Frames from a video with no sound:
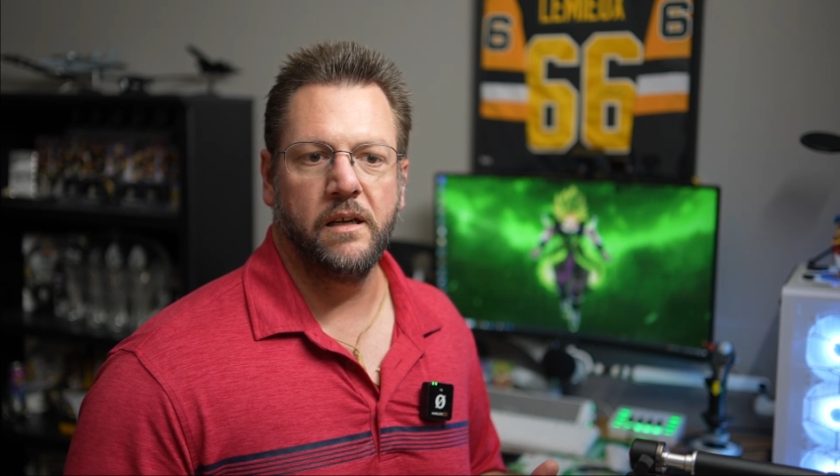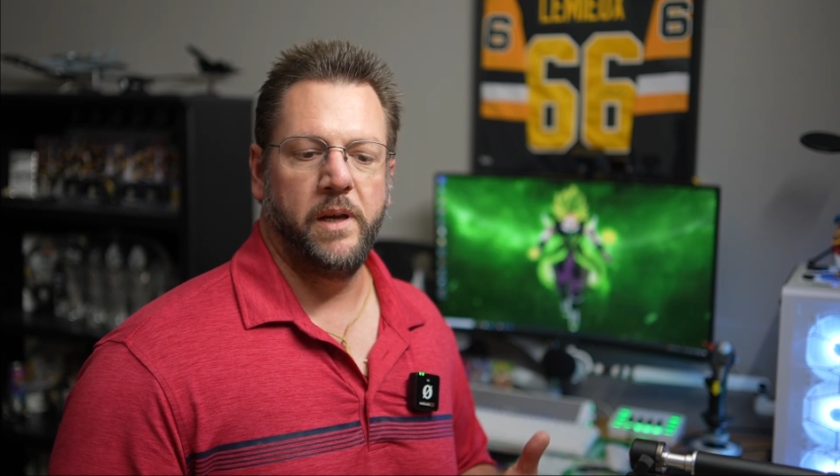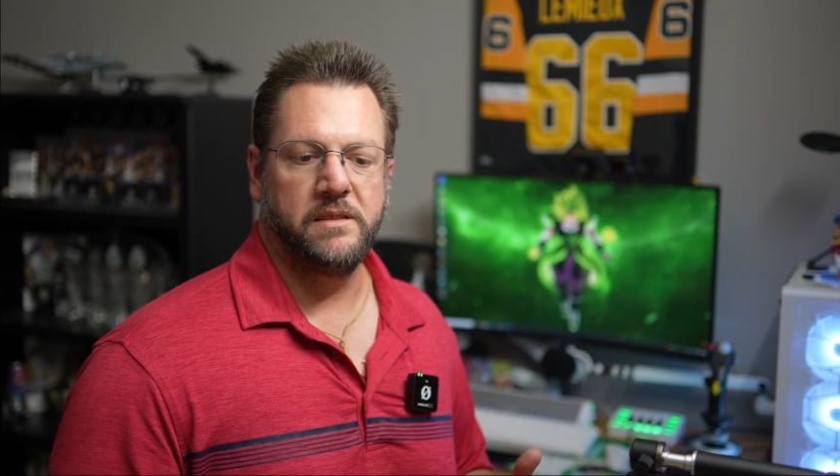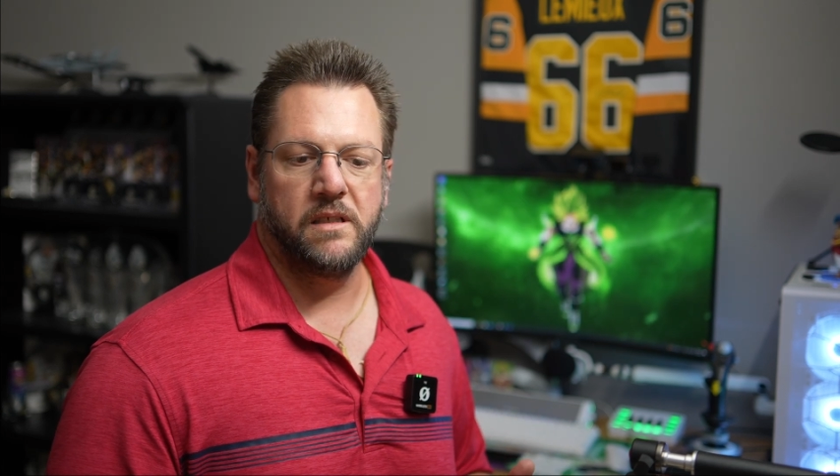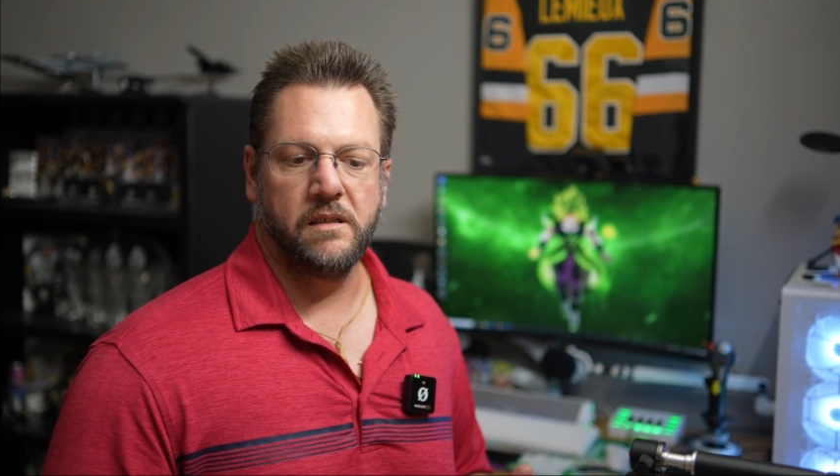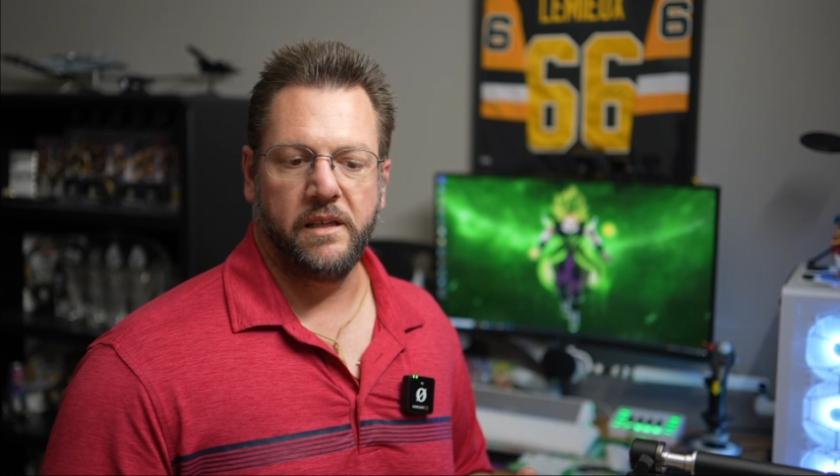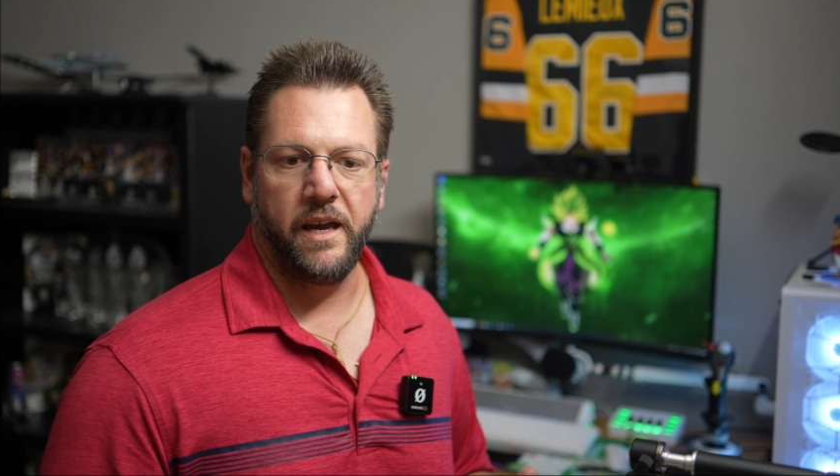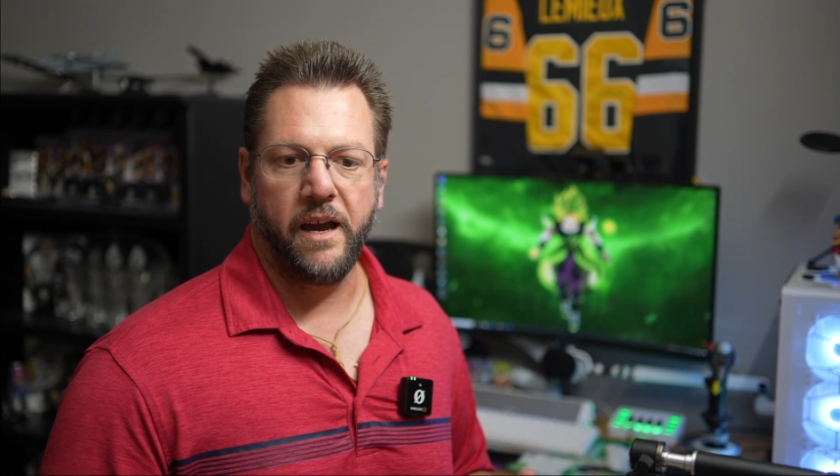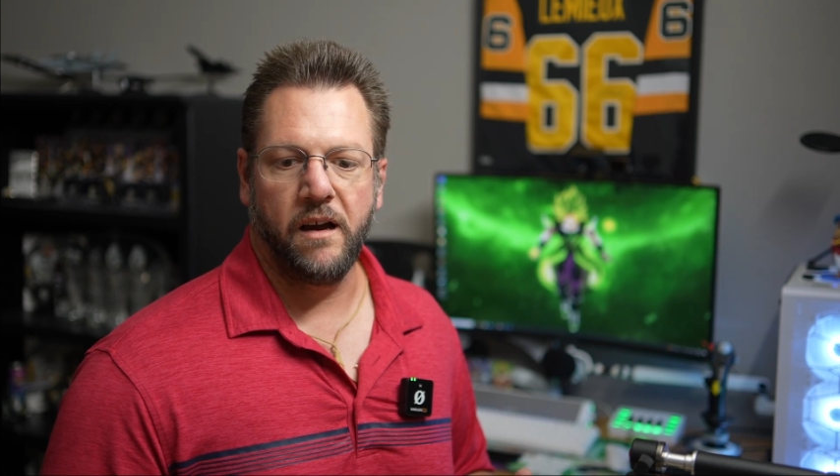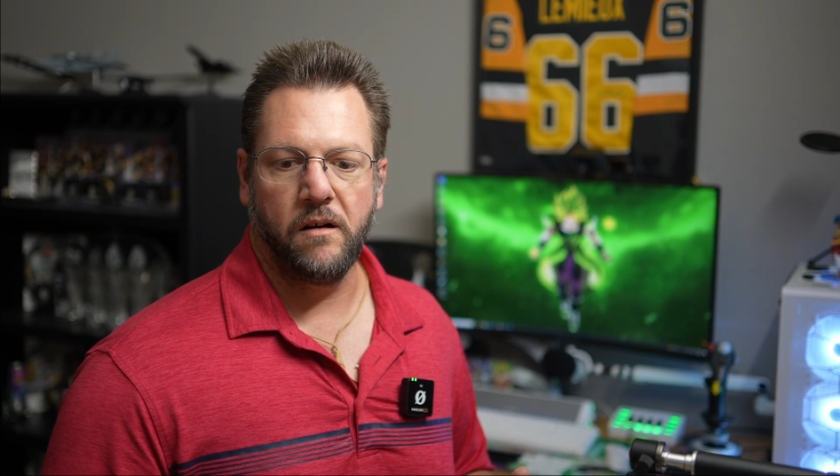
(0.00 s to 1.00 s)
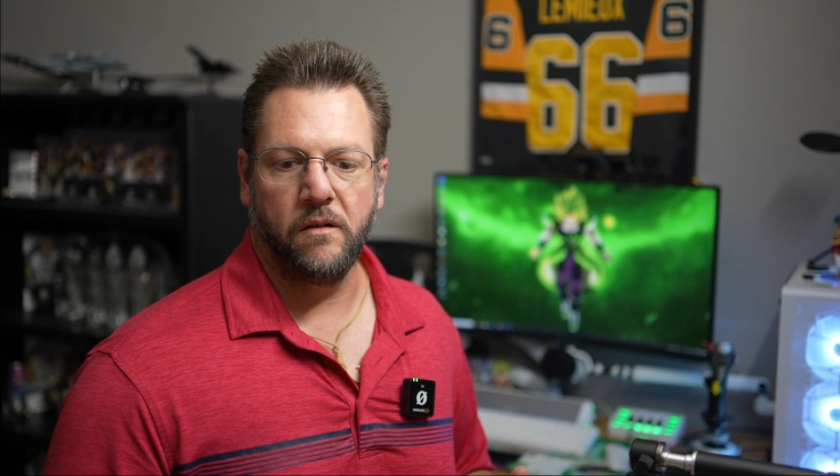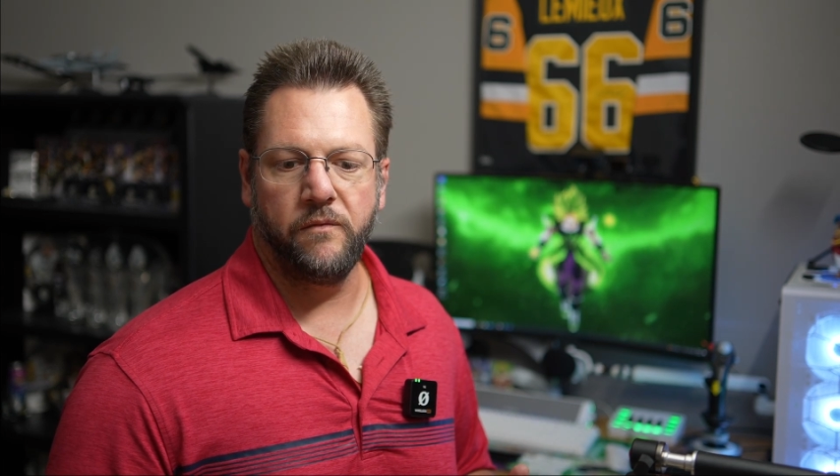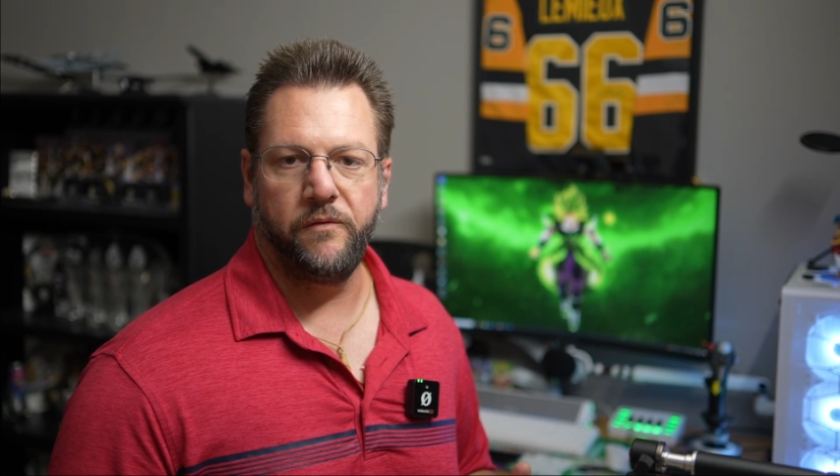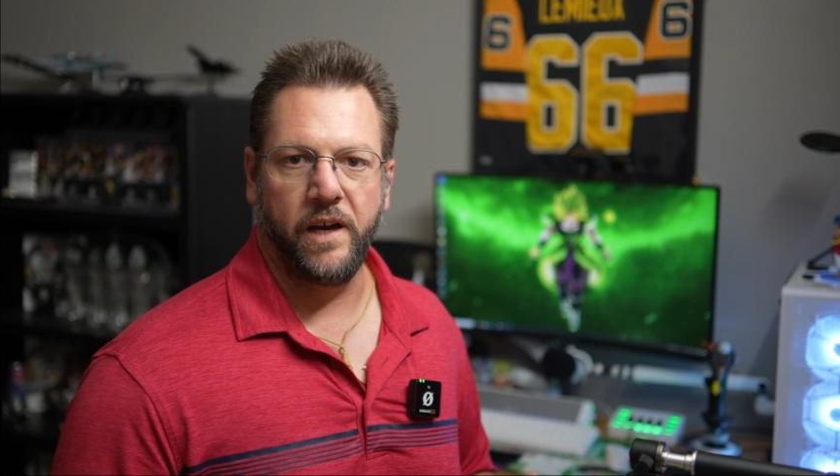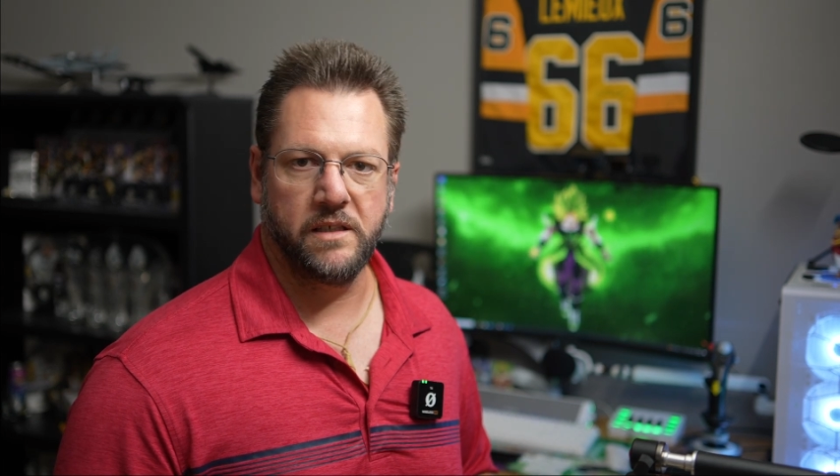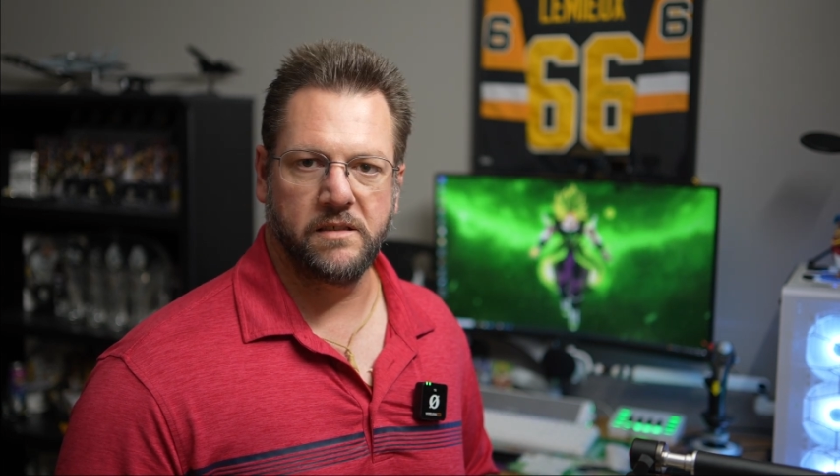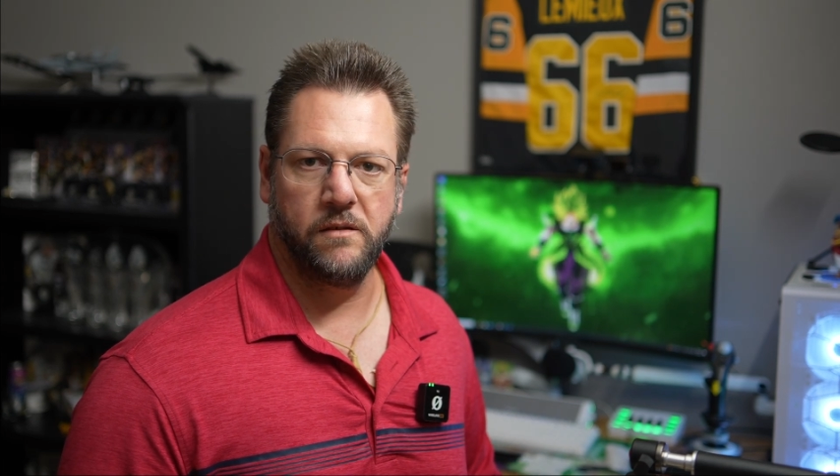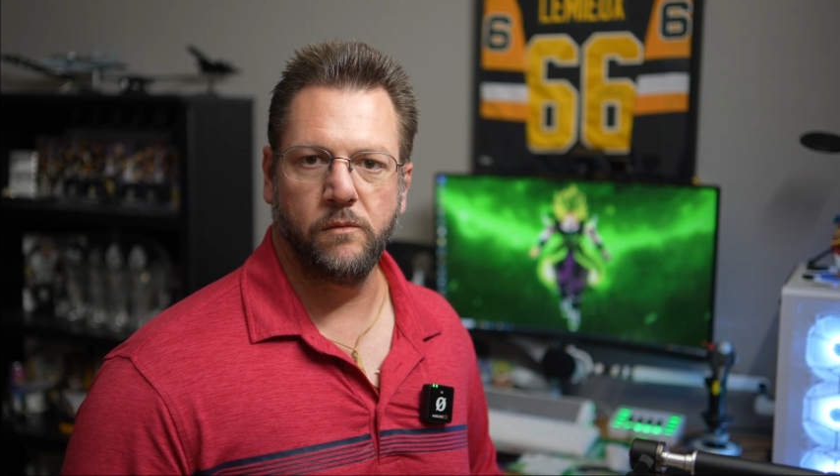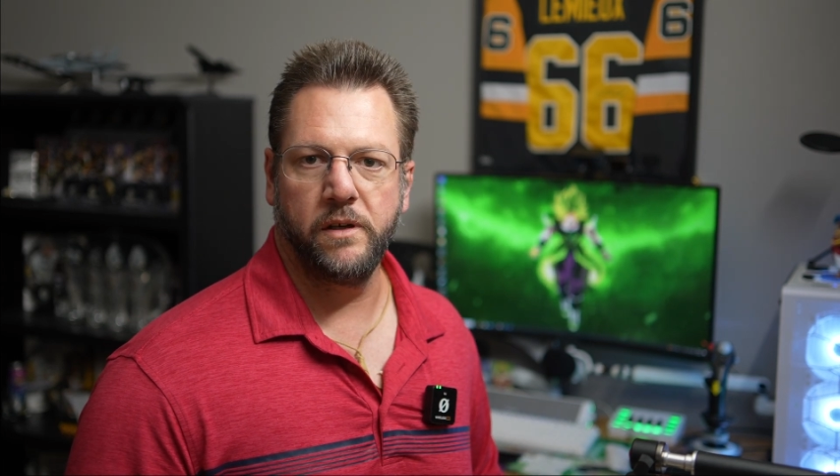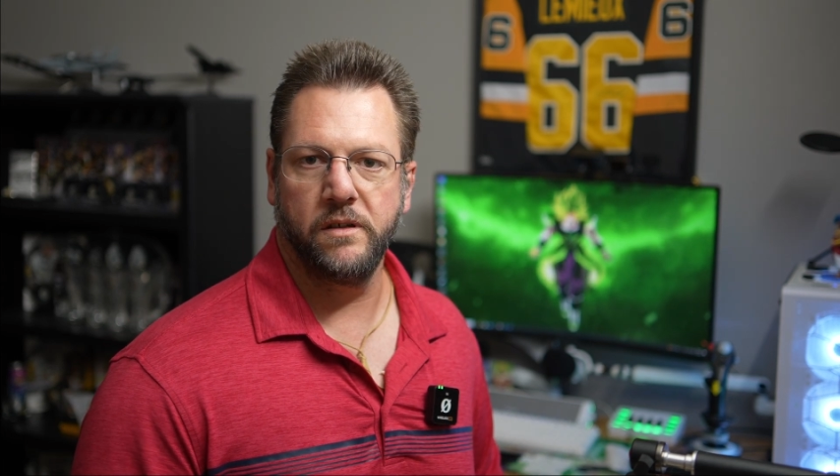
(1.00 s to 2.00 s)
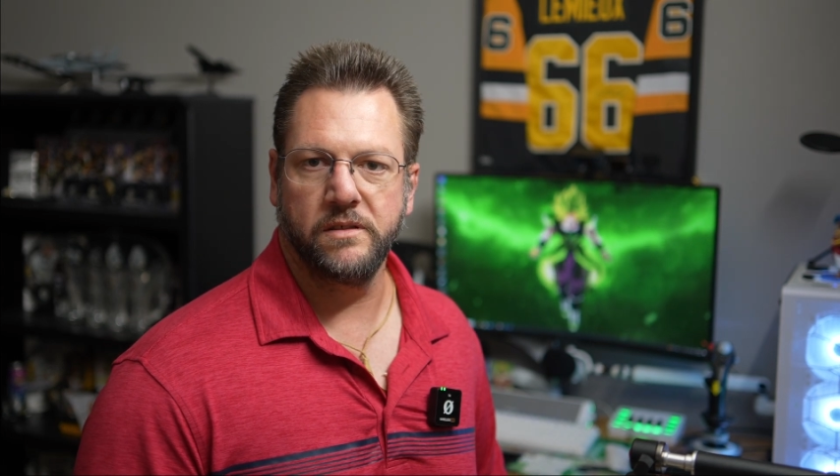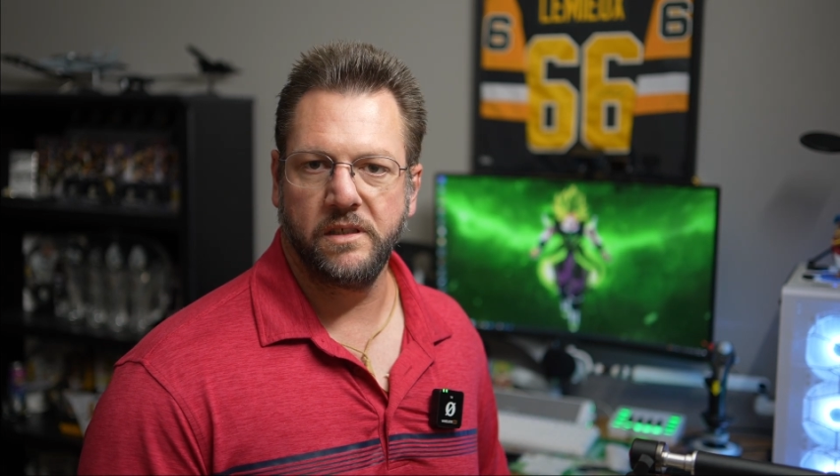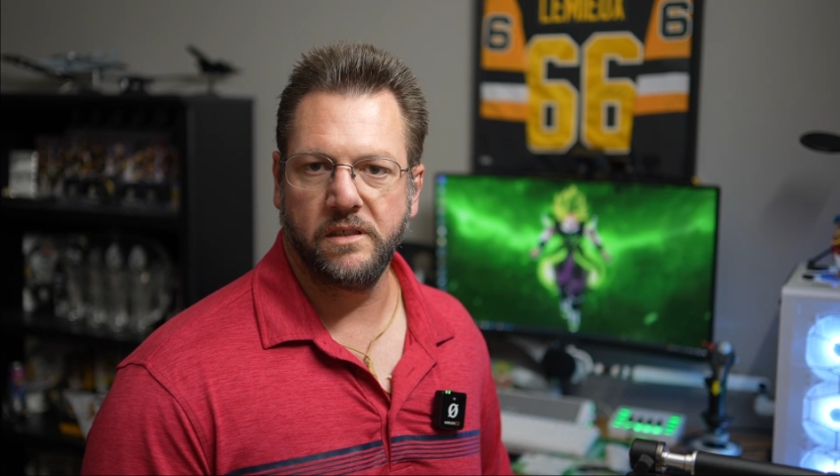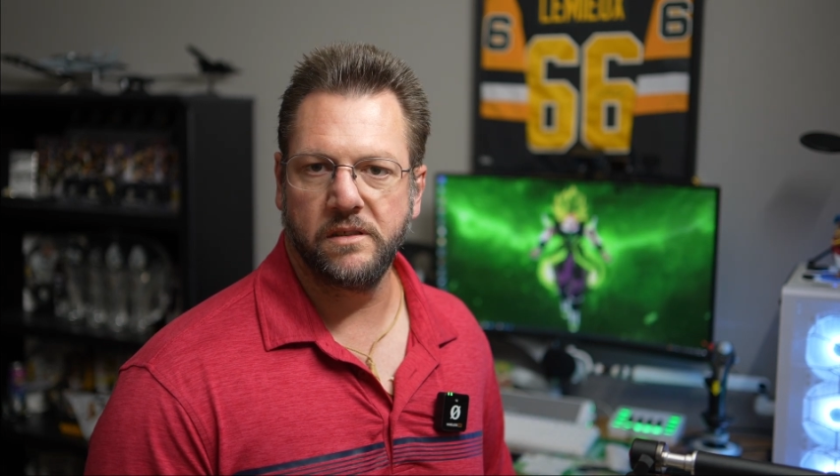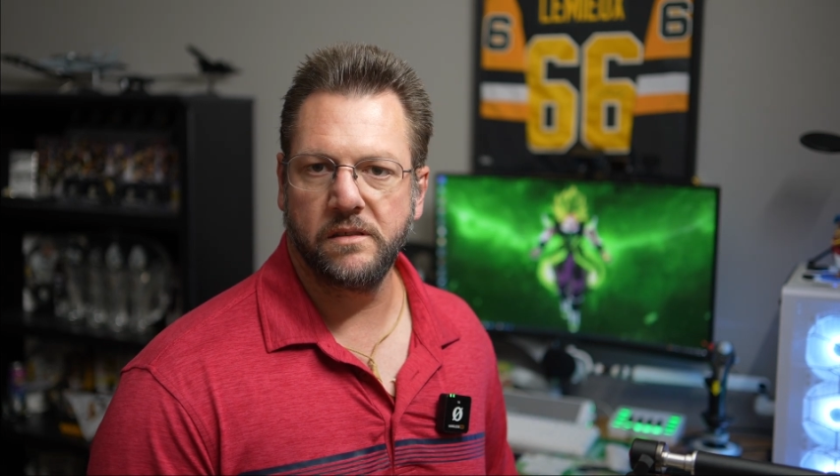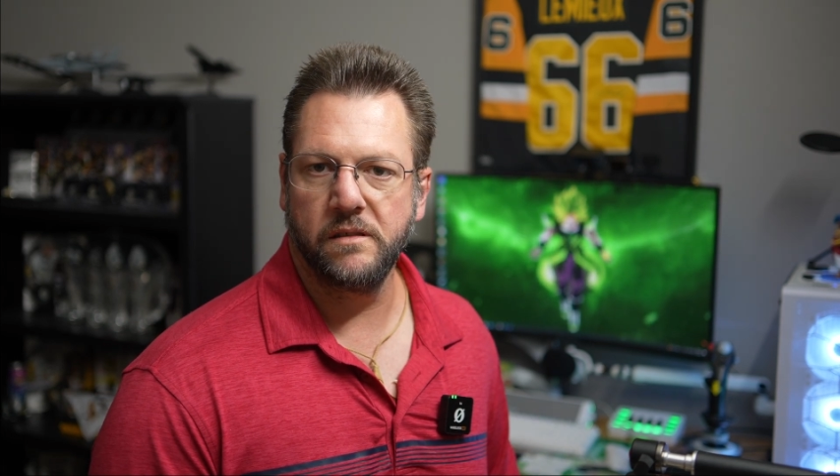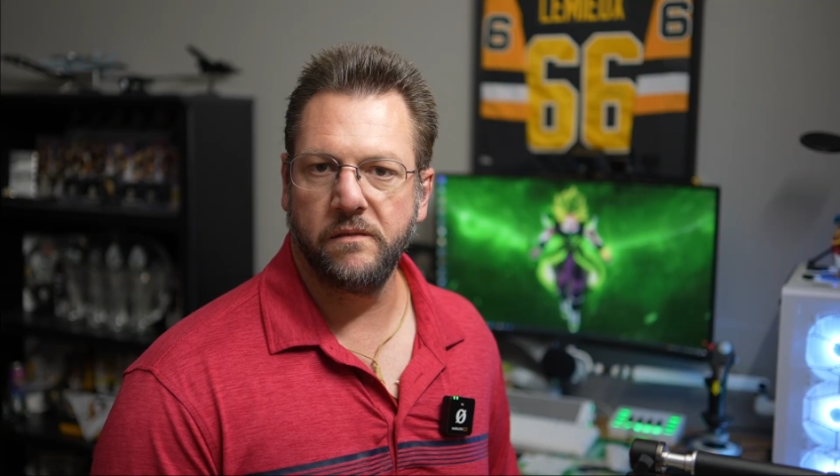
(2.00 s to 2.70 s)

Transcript: basically how fast it renders these